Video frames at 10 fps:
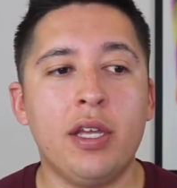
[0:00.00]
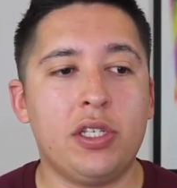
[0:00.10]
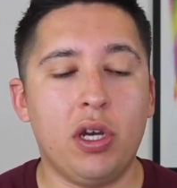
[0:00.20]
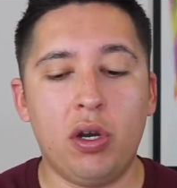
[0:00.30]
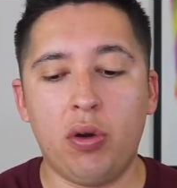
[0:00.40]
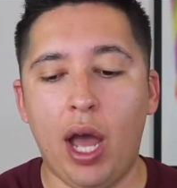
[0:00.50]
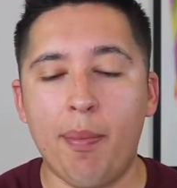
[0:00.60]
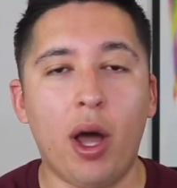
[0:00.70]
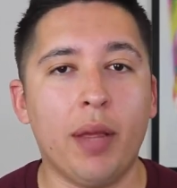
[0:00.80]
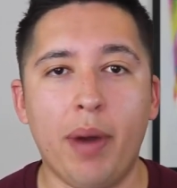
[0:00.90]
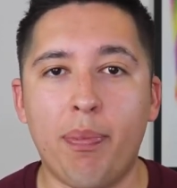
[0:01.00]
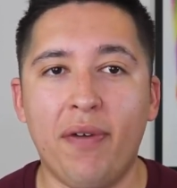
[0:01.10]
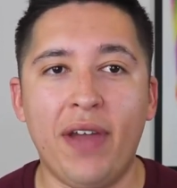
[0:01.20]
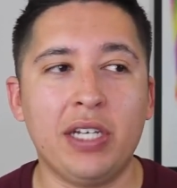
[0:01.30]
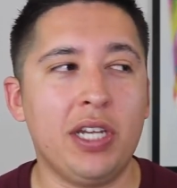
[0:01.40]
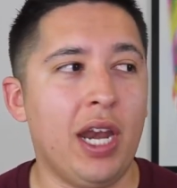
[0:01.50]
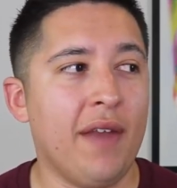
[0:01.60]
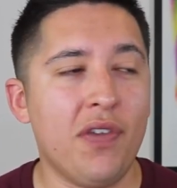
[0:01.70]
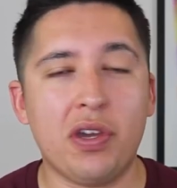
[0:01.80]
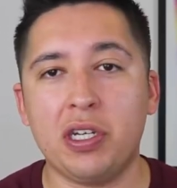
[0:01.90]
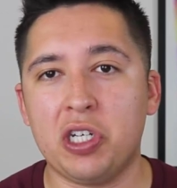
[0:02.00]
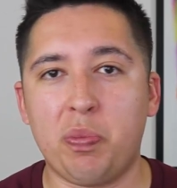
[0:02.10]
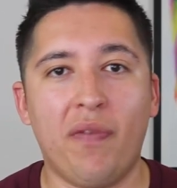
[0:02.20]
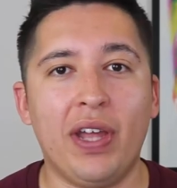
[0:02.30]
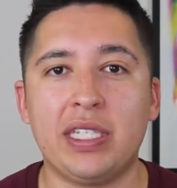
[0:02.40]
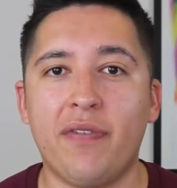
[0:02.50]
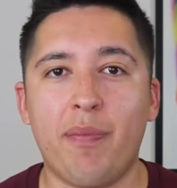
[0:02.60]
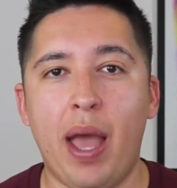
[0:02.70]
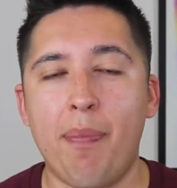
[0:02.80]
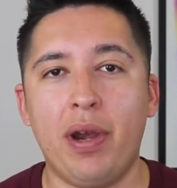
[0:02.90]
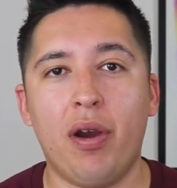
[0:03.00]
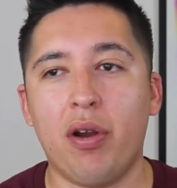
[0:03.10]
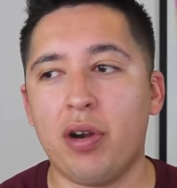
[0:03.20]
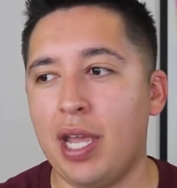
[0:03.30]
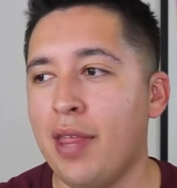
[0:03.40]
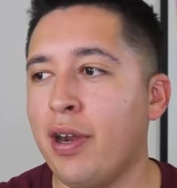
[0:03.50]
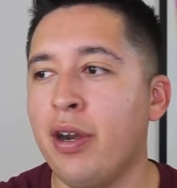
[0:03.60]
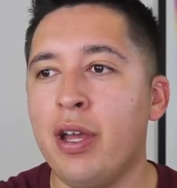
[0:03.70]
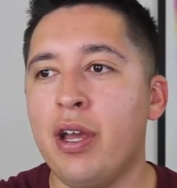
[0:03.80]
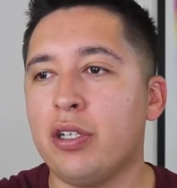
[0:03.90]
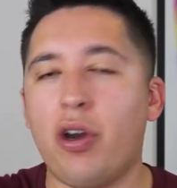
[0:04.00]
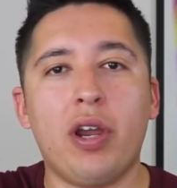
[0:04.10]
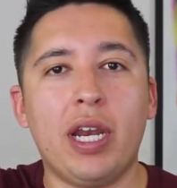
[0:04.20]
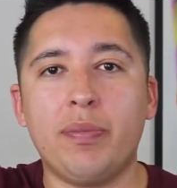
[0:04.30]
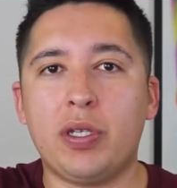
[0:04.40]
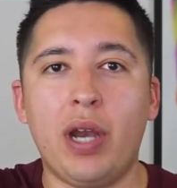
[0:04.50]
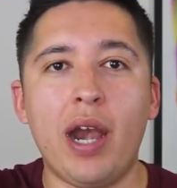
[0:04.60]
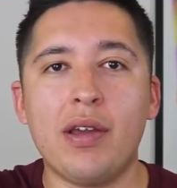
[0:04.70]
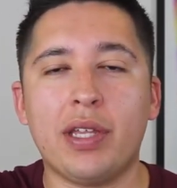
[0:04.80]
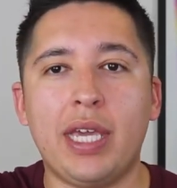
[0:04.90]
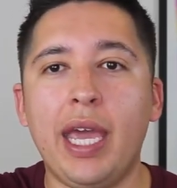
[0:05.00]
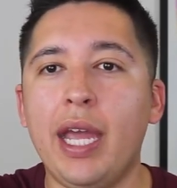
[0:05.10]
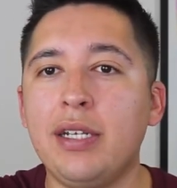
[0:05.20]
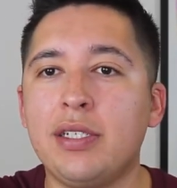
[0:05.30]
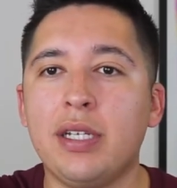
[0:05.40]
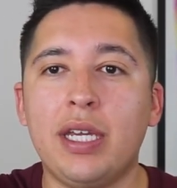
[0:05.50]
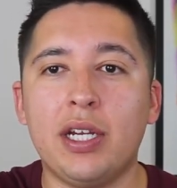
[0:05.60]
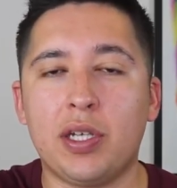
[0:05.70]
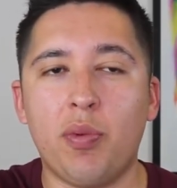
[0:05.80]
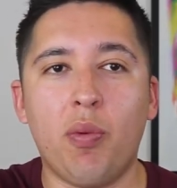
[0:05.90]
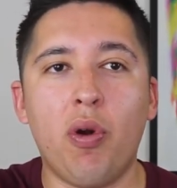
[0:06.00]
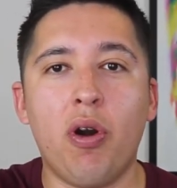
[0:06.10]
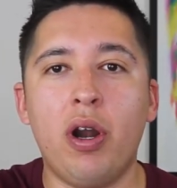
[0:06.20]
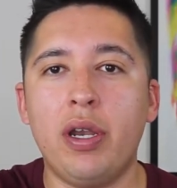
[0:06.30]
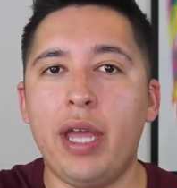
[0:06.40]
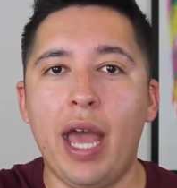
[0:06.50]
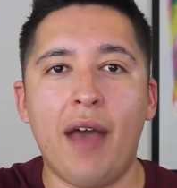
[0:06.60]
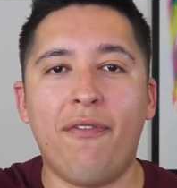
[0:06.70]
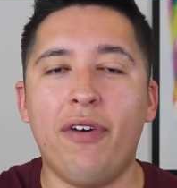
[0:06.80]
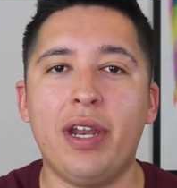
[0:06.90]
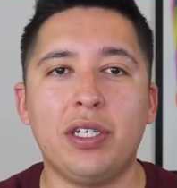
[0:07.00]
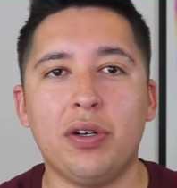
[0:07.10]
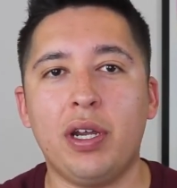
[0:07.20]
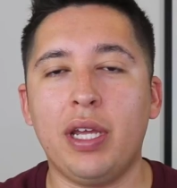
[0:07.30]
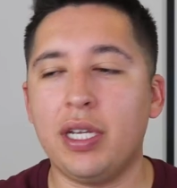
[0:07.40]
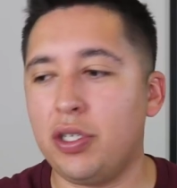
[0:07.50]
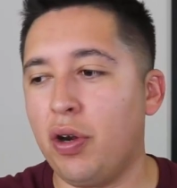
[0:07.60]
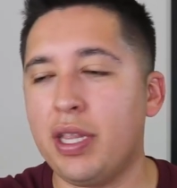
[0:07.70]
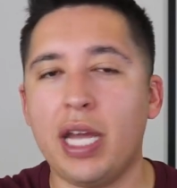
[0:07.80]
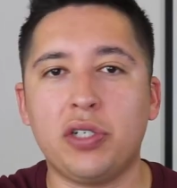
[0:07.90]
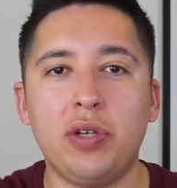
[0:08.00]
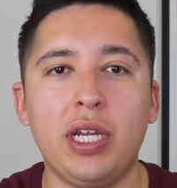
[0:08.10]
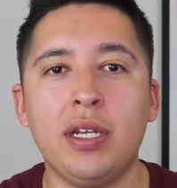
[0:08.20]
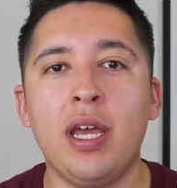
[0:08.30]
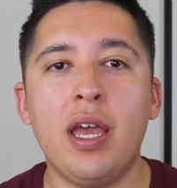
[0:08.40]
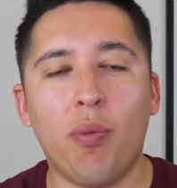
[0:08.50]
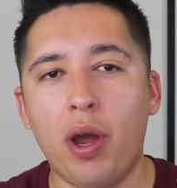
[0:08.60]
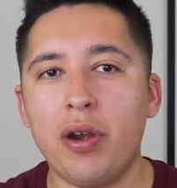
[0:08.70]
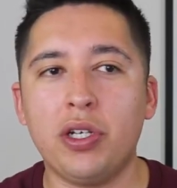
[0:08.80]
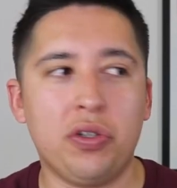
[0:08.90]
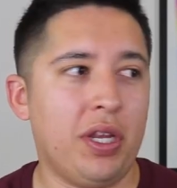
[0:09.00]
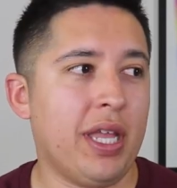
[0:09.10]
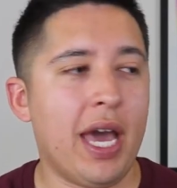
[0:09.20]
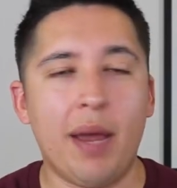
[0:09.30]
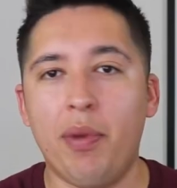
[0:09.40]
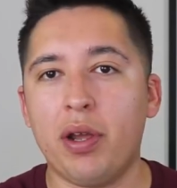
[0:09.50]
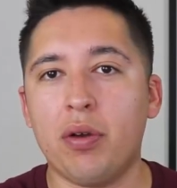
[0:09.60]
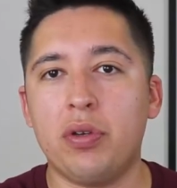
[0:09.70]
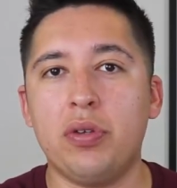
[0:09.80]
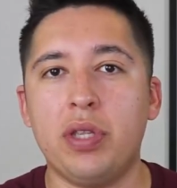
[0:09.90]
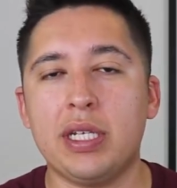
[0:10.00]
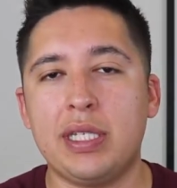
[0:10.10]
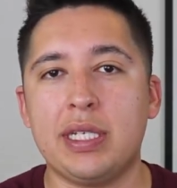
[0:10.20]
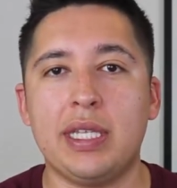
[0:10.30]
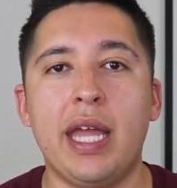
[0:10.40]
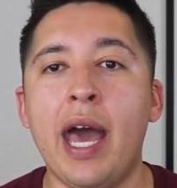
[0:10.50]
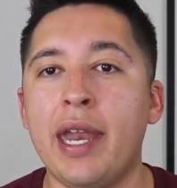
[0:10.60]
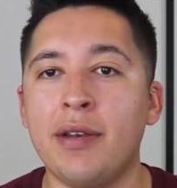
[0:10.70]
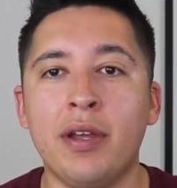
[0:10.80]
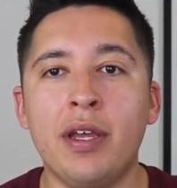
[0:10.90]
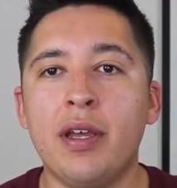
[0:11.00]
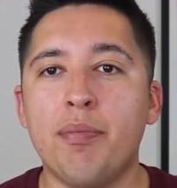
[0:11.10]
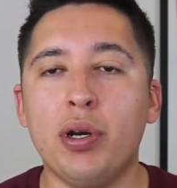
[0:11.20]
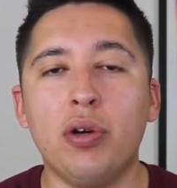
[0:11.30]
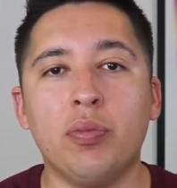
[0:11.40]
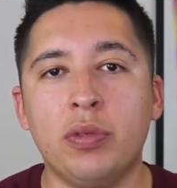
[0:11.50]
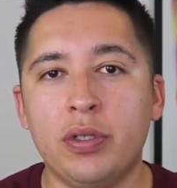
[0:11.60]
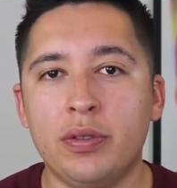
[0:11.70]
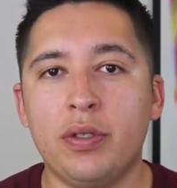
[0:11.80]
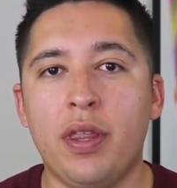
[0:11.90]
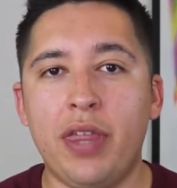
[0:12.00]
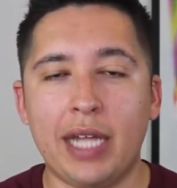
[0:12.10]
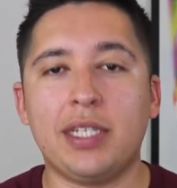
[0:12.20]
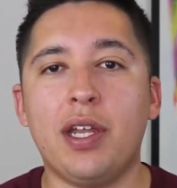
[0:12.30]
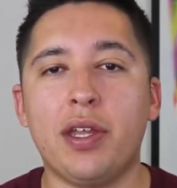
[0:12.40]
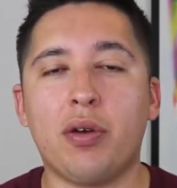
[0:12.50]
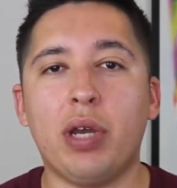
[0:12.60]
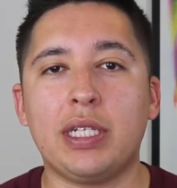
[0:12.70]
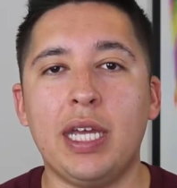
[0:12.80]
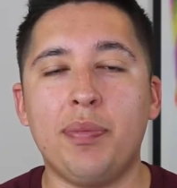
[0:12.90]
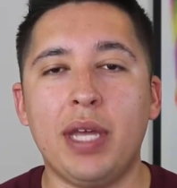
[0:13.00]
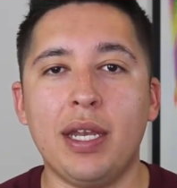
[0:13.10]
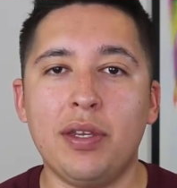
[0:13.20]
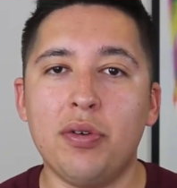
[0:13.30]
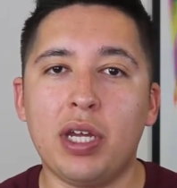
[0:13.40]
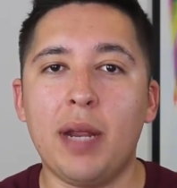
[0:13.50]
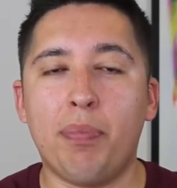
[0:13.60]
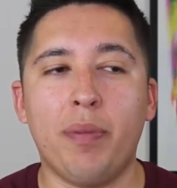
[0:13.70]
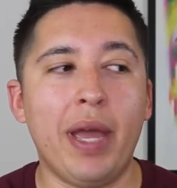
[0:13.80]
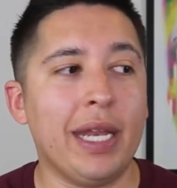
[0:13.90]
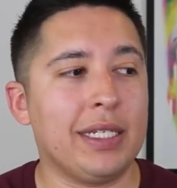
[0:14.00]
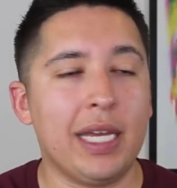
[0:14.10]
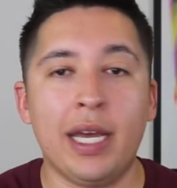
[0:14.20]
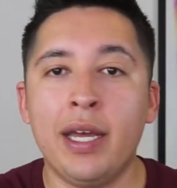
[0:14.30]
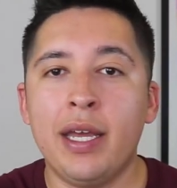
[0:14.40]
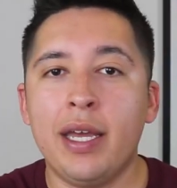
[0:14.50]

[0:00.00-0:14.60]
So I'm all about prevention, and if you can just prevent it from happening altogether, target him to an area of the cage, here's a reward, have fun enjoying that treat. While you're enjoying that, I'm gonna go do this and that, and boom, that's another quick tip that you can implement to